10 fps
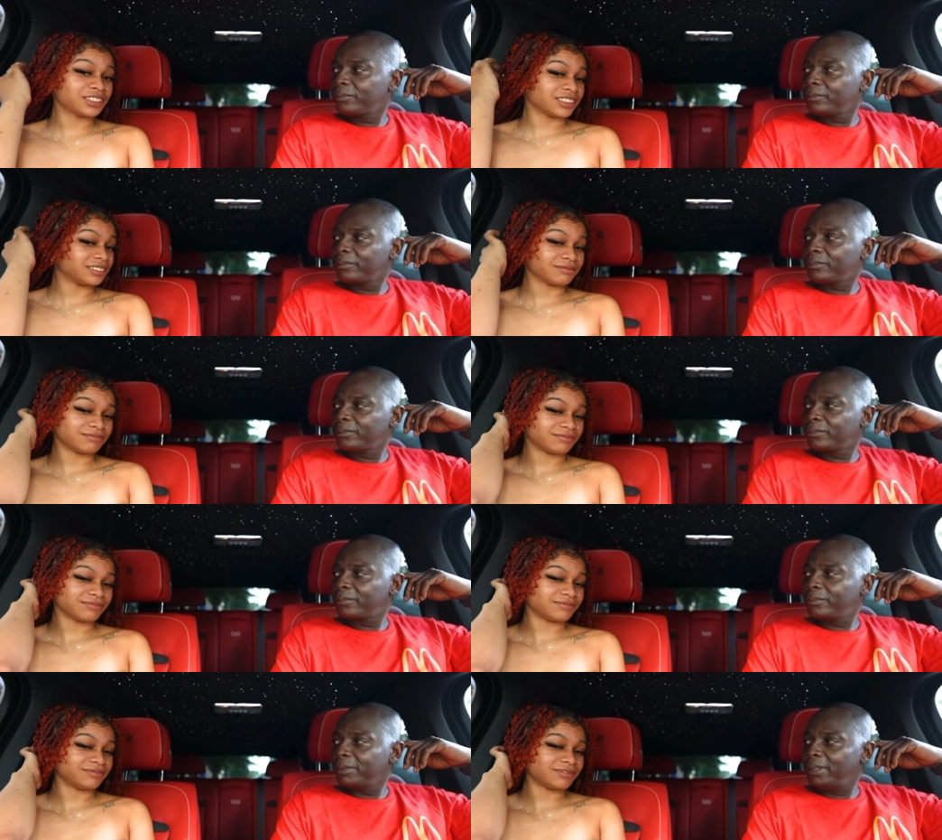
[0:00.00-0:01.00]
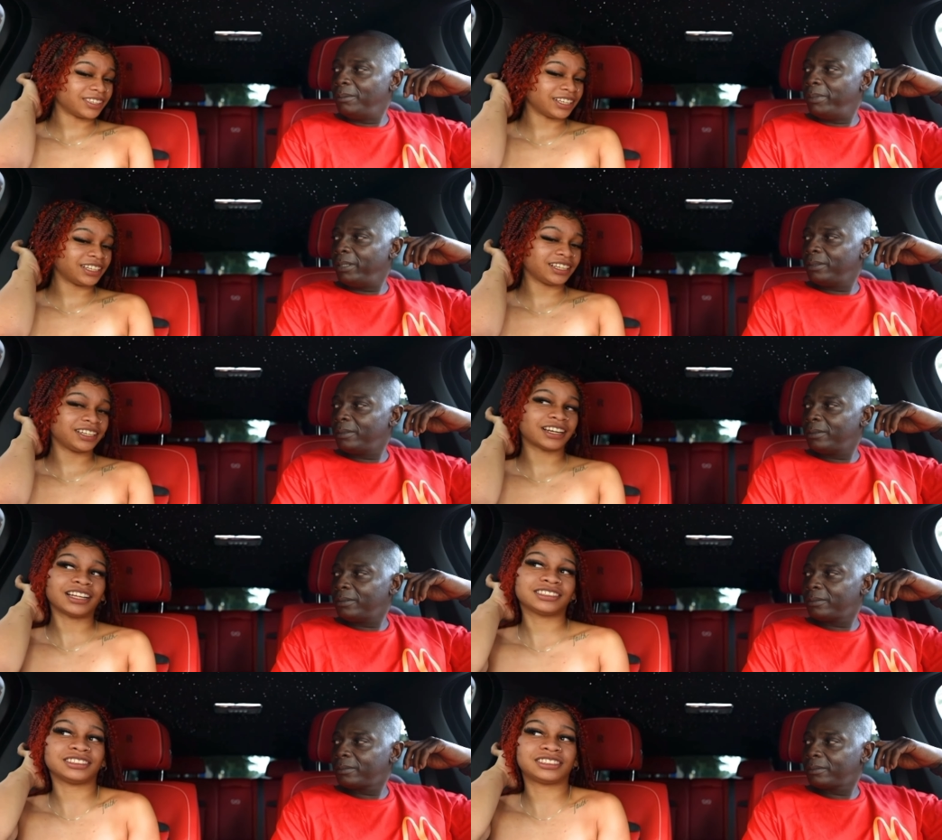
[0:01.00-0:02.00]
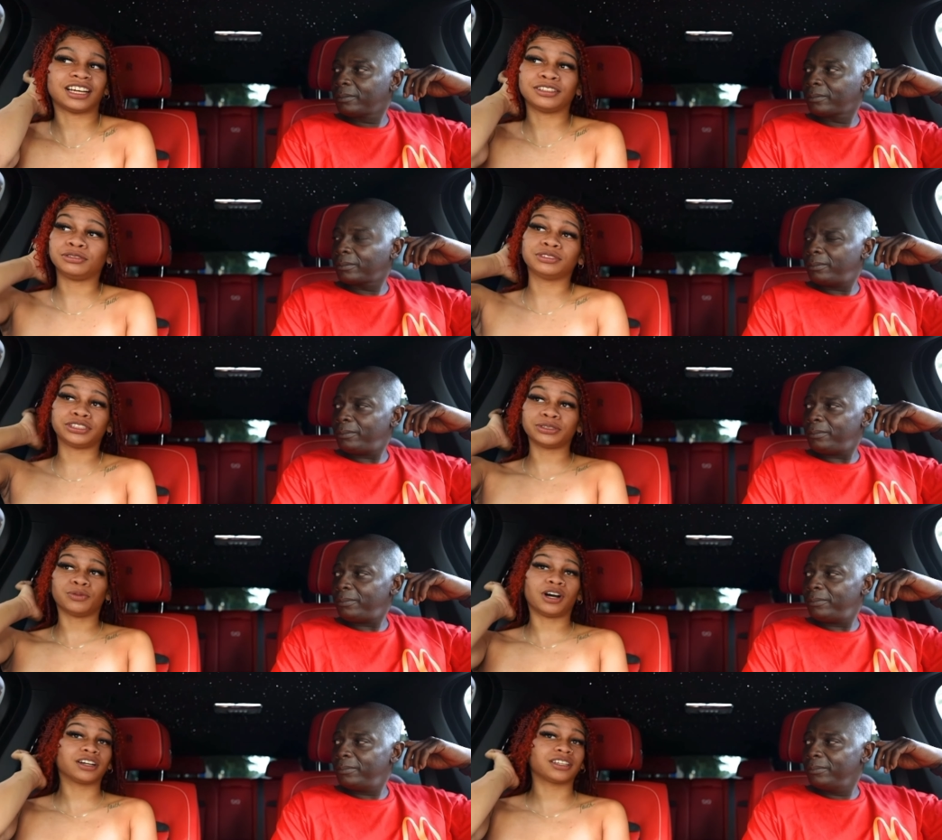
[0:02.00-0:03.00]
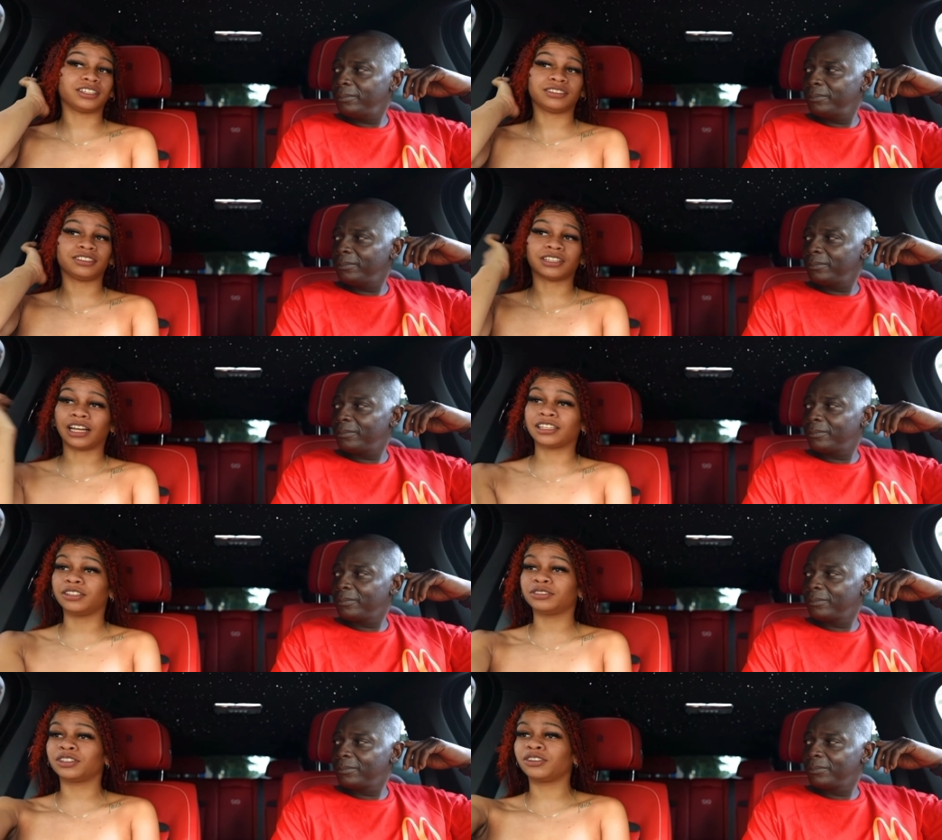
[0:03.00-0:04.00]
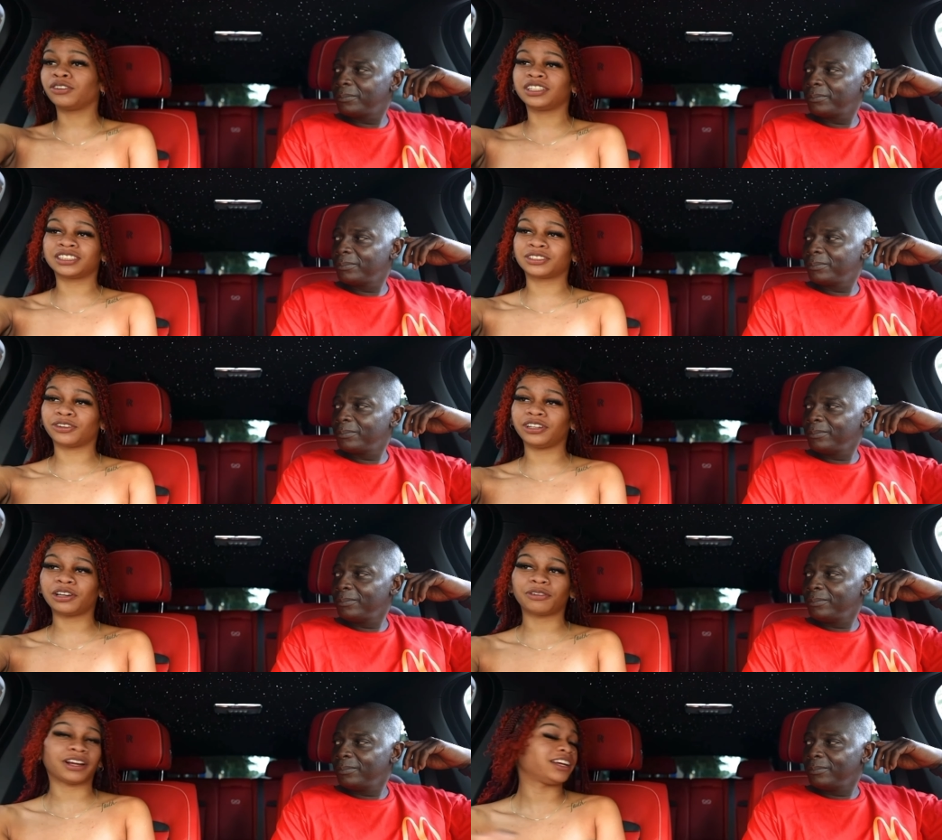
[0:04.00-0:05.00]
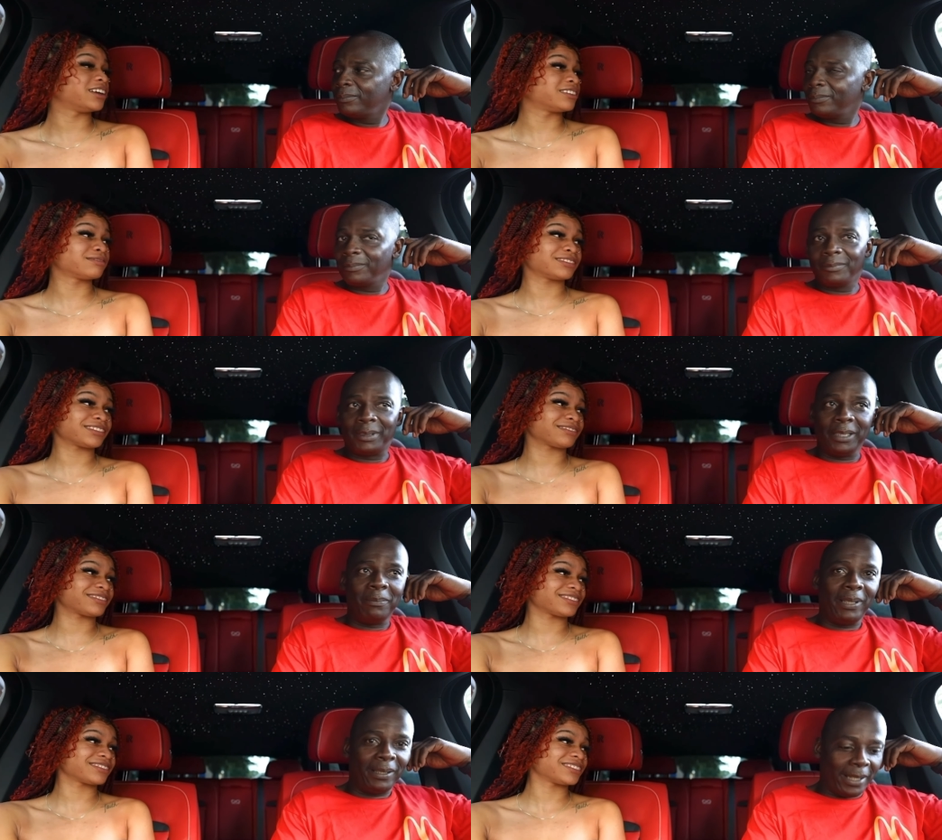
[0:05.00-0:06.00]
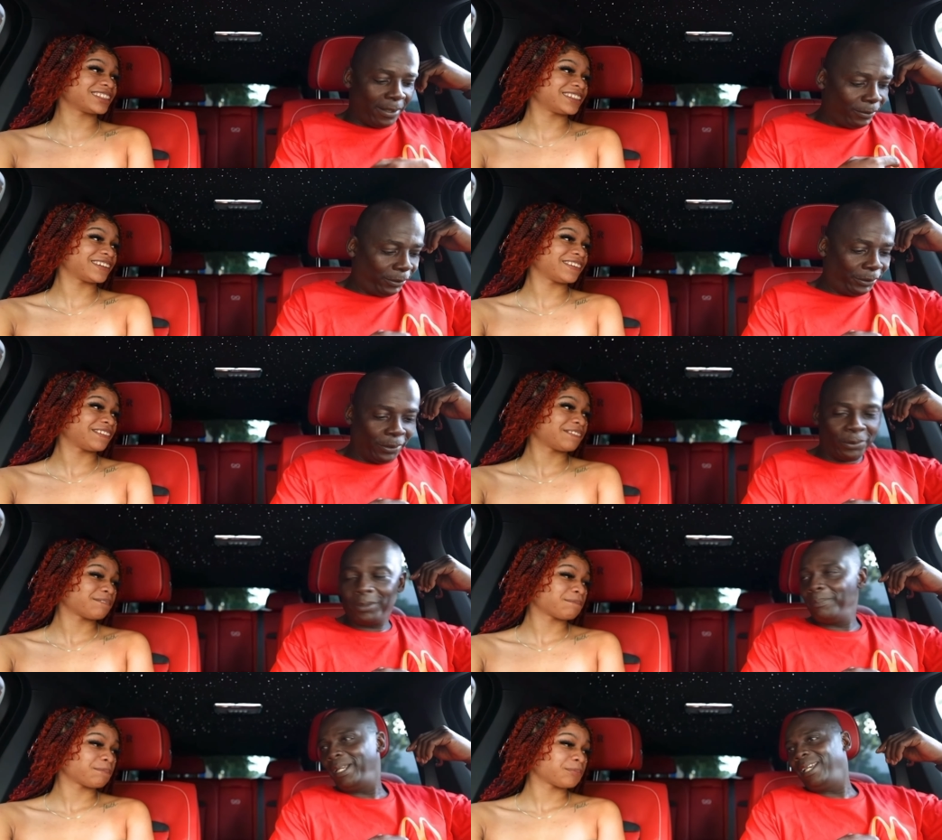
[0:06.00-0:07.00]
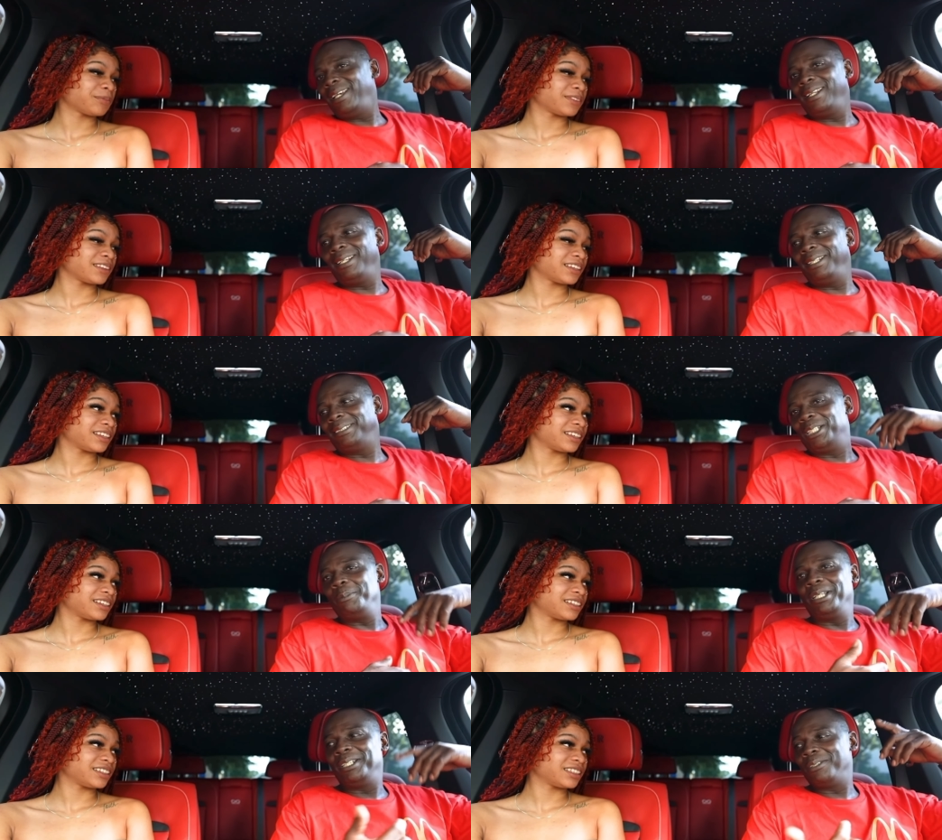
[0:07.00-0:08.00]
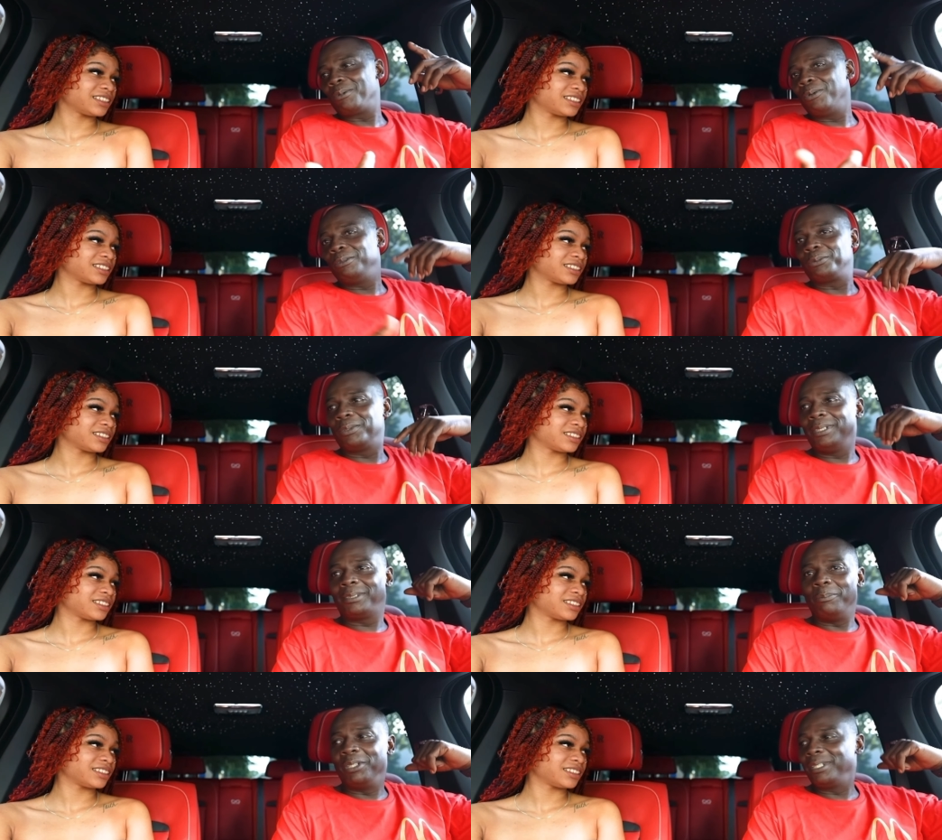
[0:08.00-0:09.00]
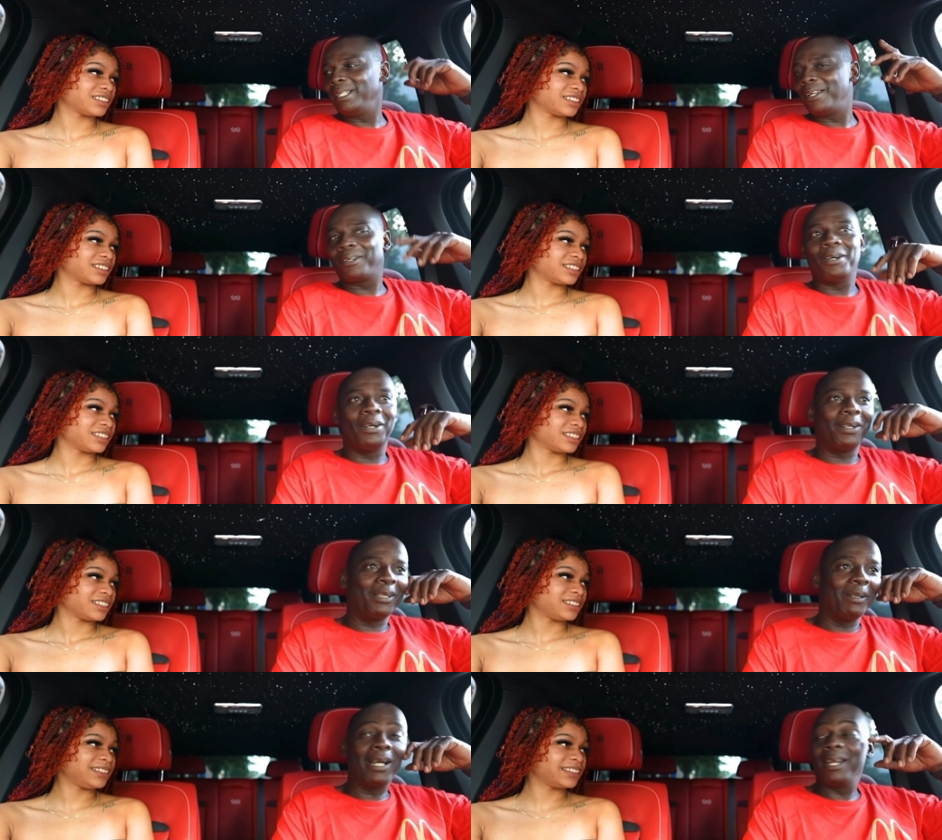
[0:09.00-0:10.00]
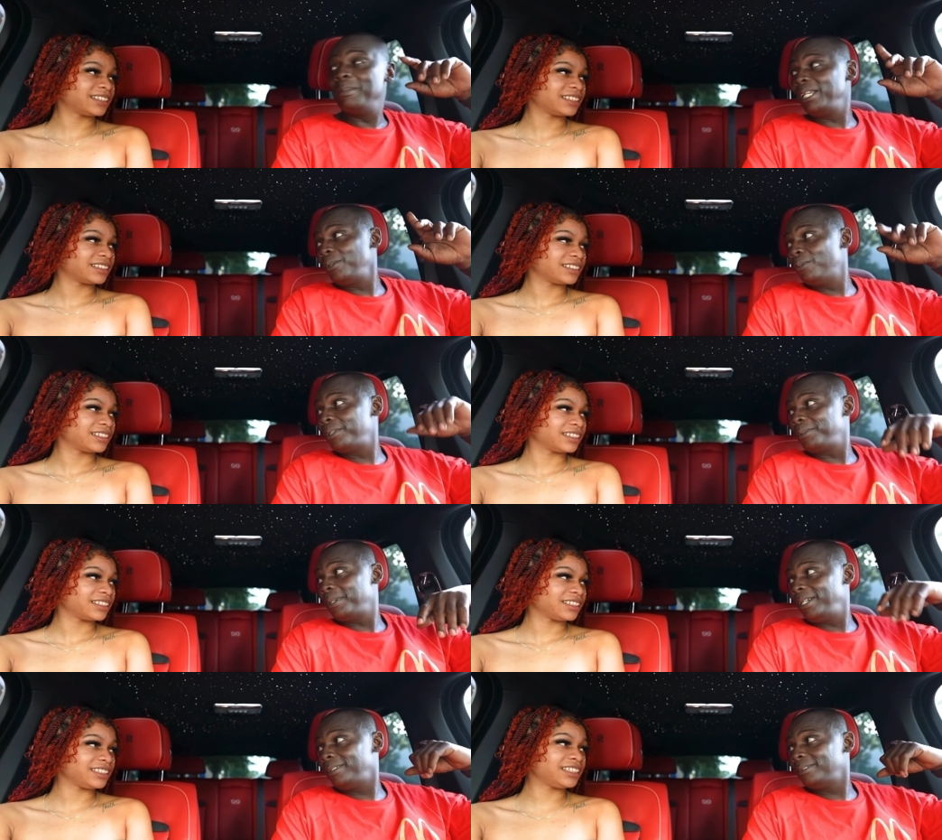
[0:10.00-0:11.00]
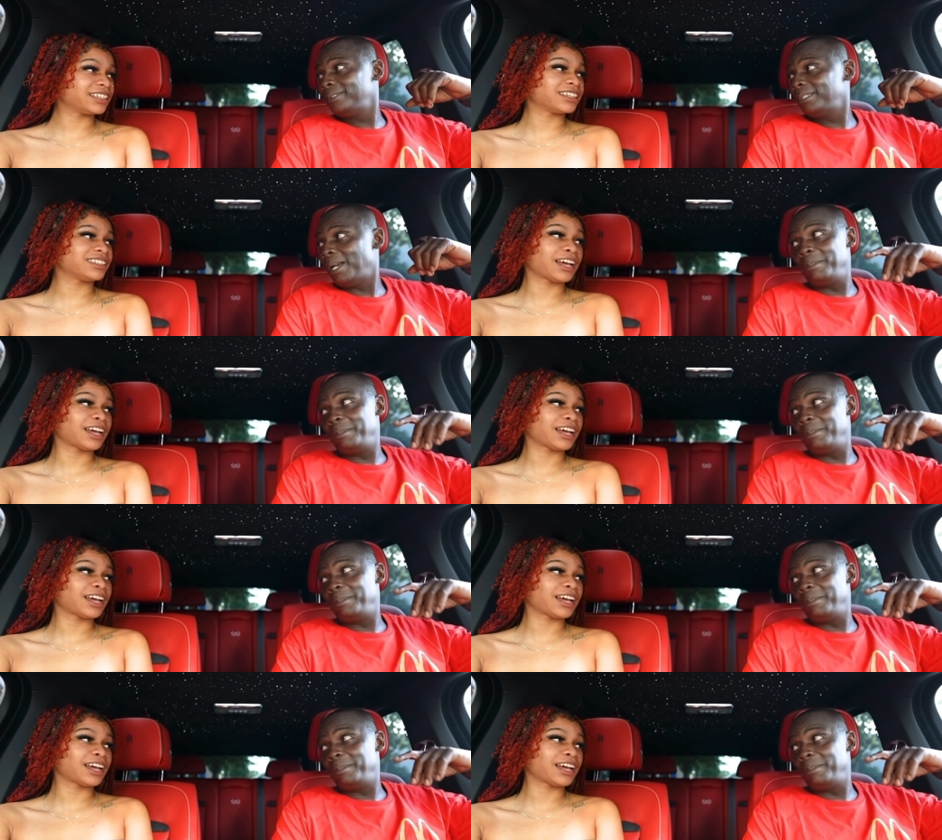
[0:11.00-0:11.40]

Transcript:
Speaker 1: shirt. And then I just thought you was just walking. I thought you was gonna go in this Toyota right here.
Speaker 2: See a McDonald's shirt on the man, and he seen him getting a Rolls Royce, a million dollar car. It kind of yeah. make you wonder, right? Yeah, I